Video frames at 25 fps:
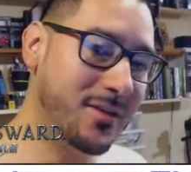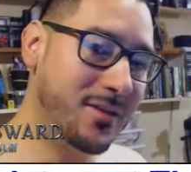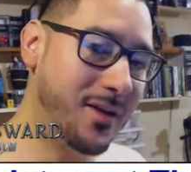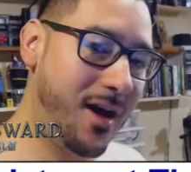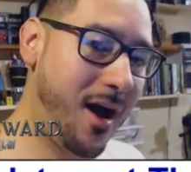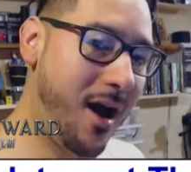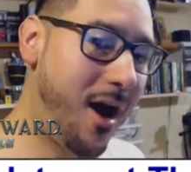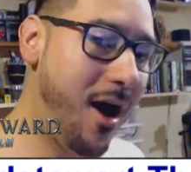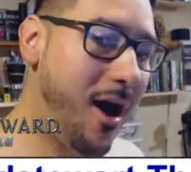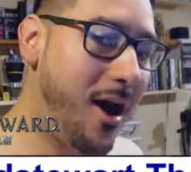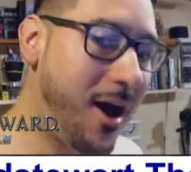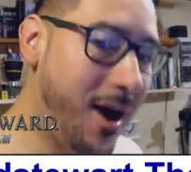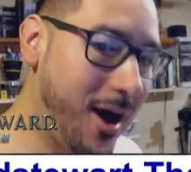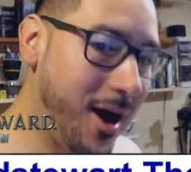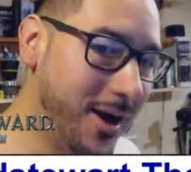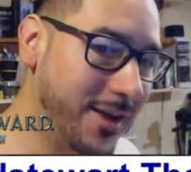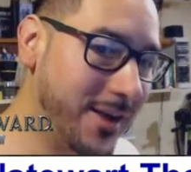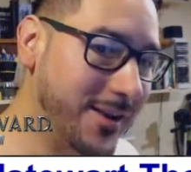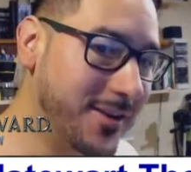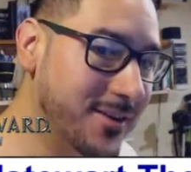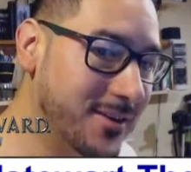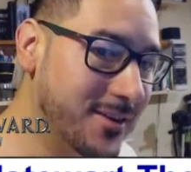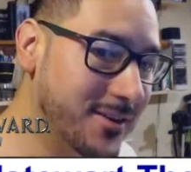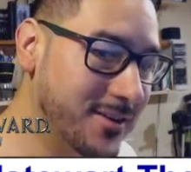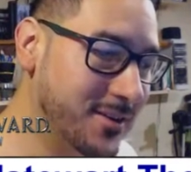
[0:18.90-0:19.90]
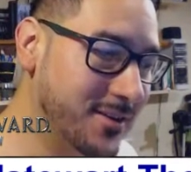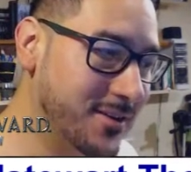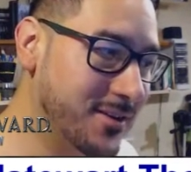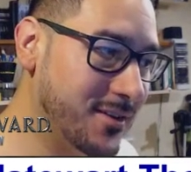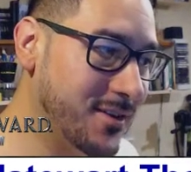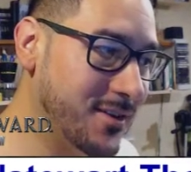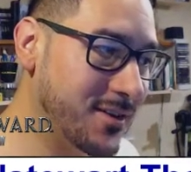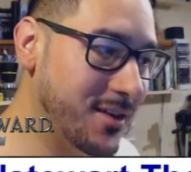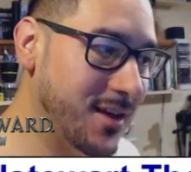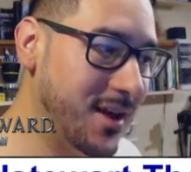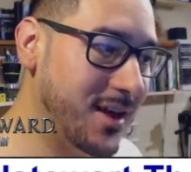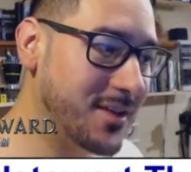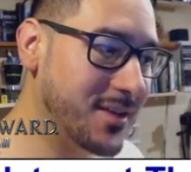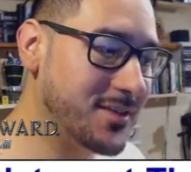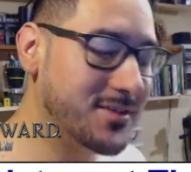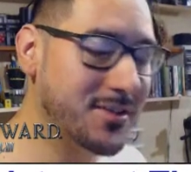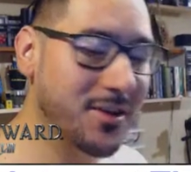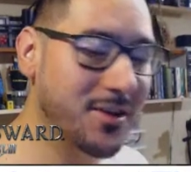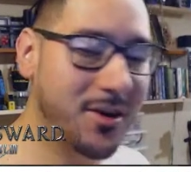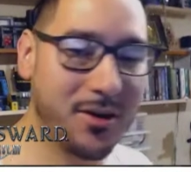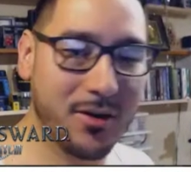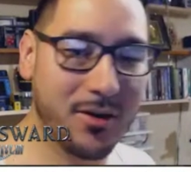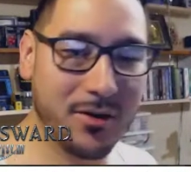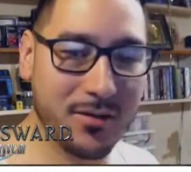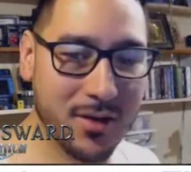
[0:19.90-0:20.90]
Odd. And
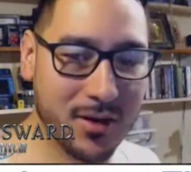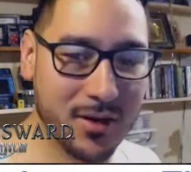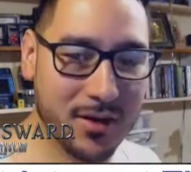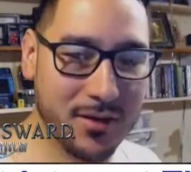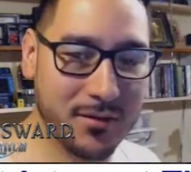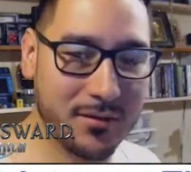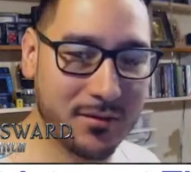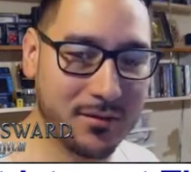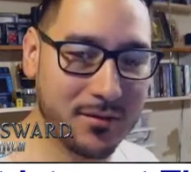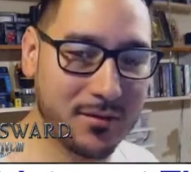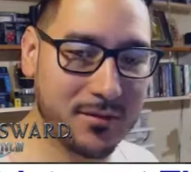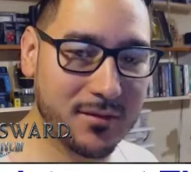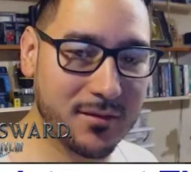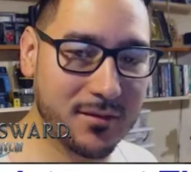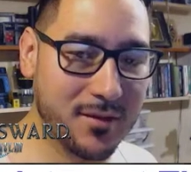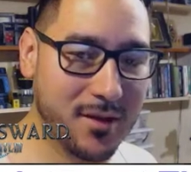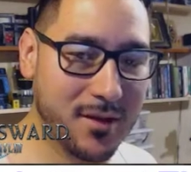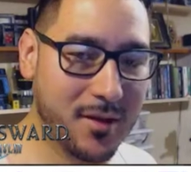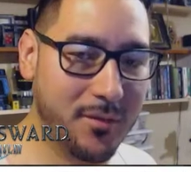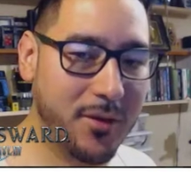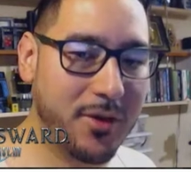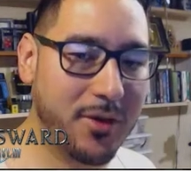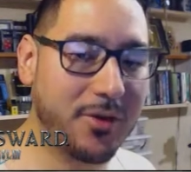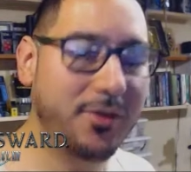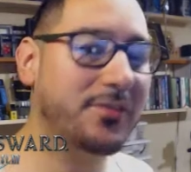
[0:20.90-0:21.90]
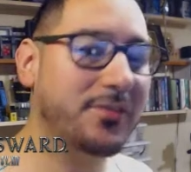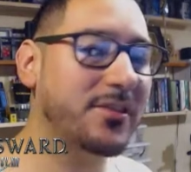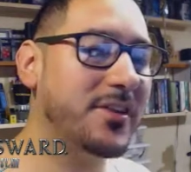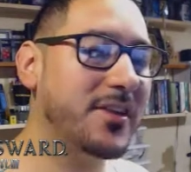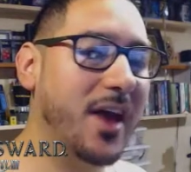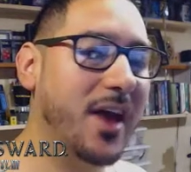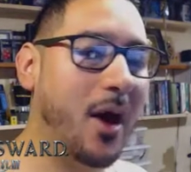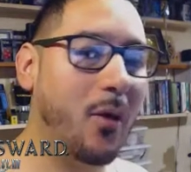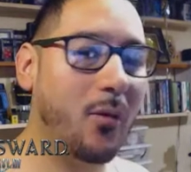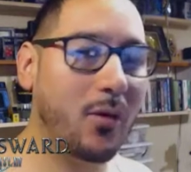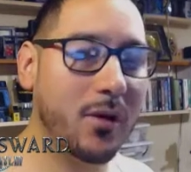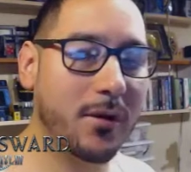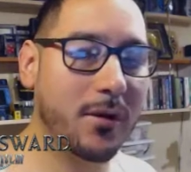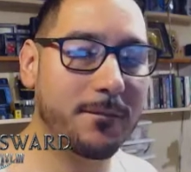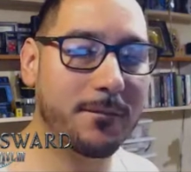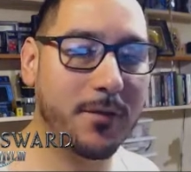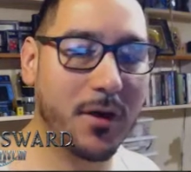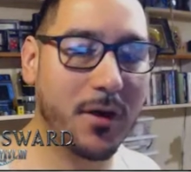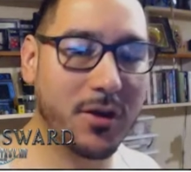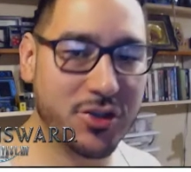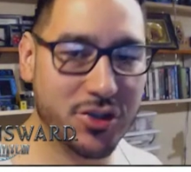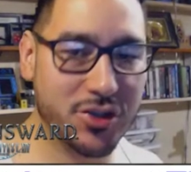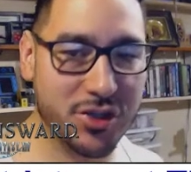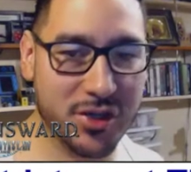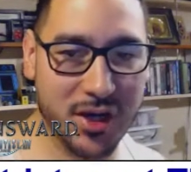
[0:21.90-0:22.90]
so the computer did not want to
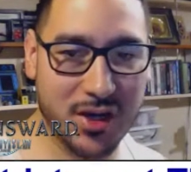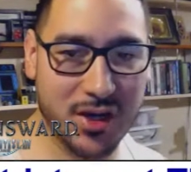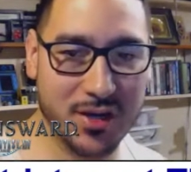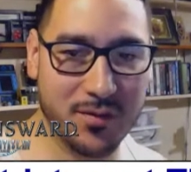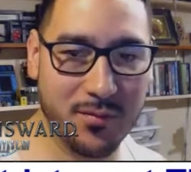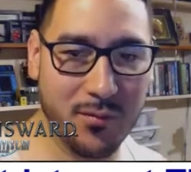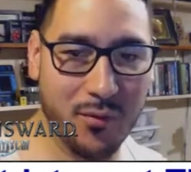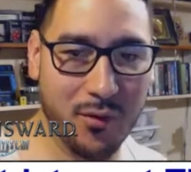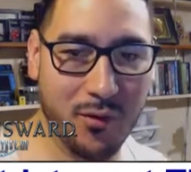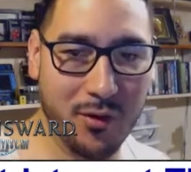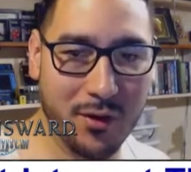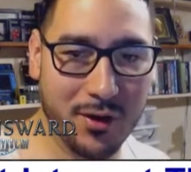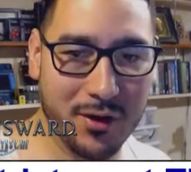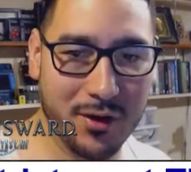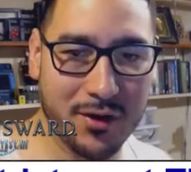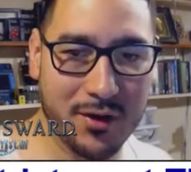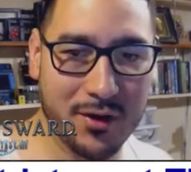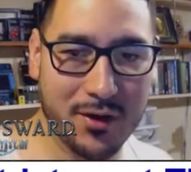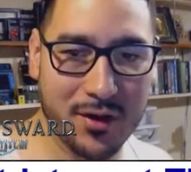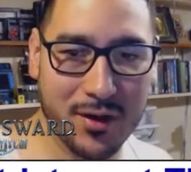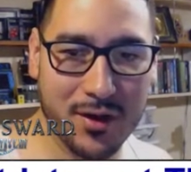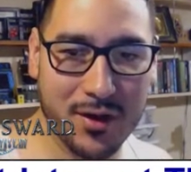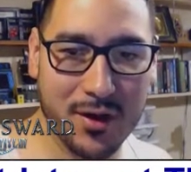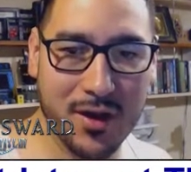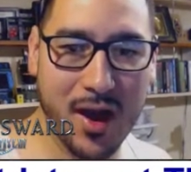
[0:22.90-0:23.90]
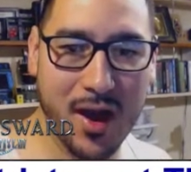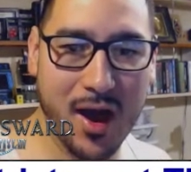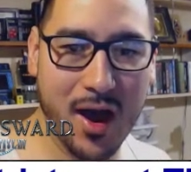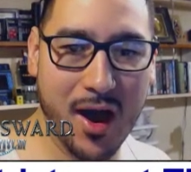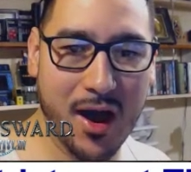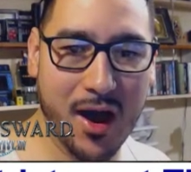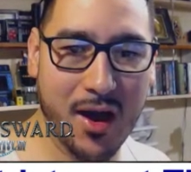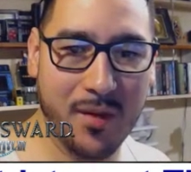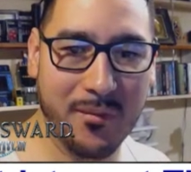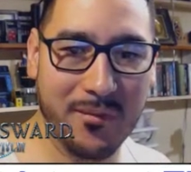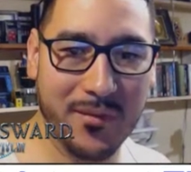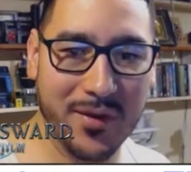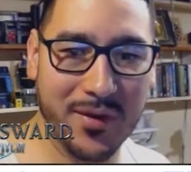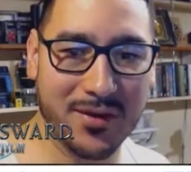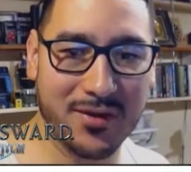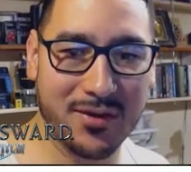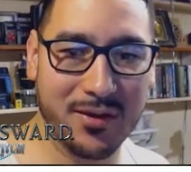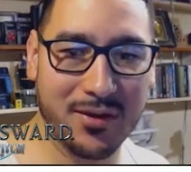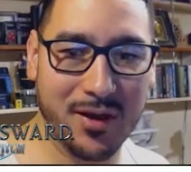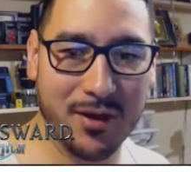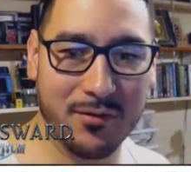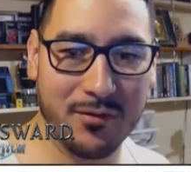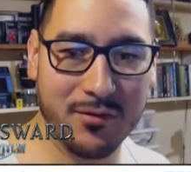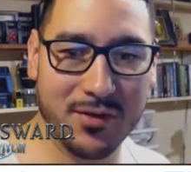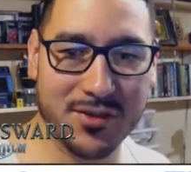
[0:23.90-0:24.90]
function anymore until
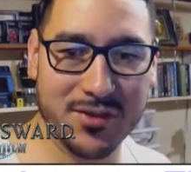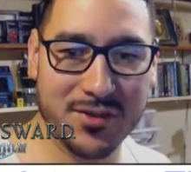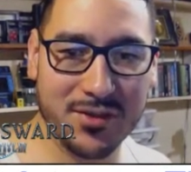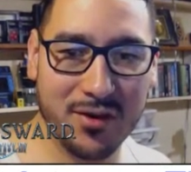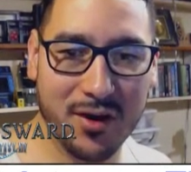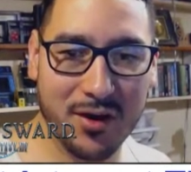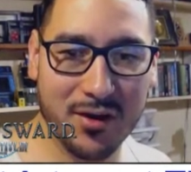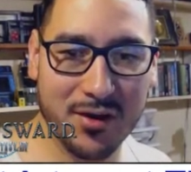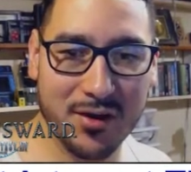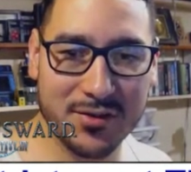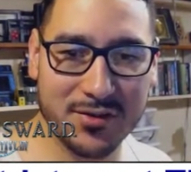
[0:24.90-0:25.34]
I restarted.